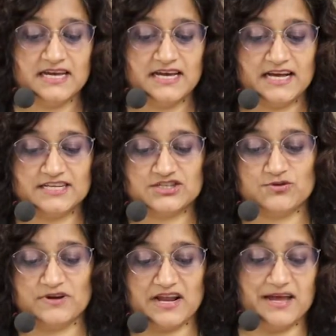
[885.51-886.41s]
And so
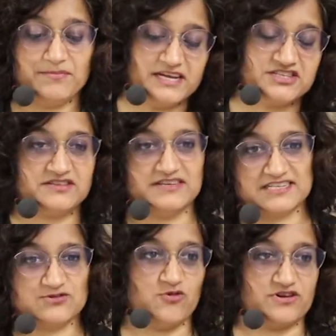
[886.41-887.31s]
when Hypatia thinks
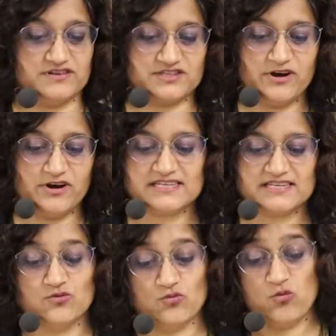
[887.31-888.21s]
water is wet,
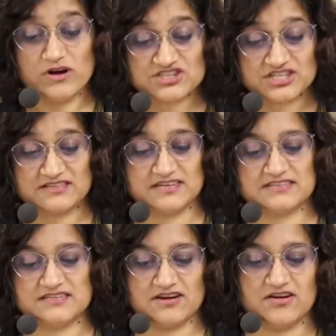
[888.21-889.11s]
what she thinks
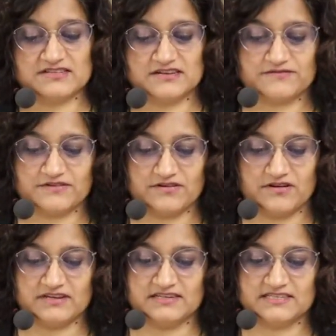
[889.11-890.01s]
the content of her thought
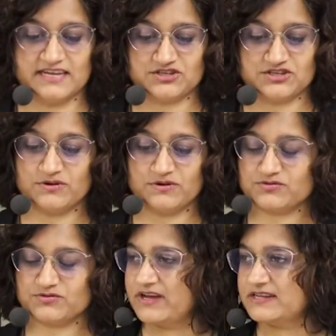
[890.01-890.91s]
is H2O is
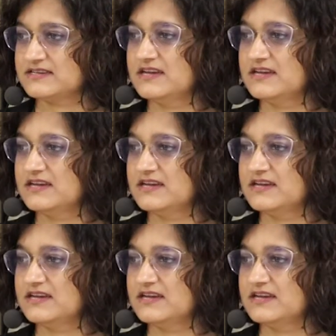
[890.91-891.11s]
wet,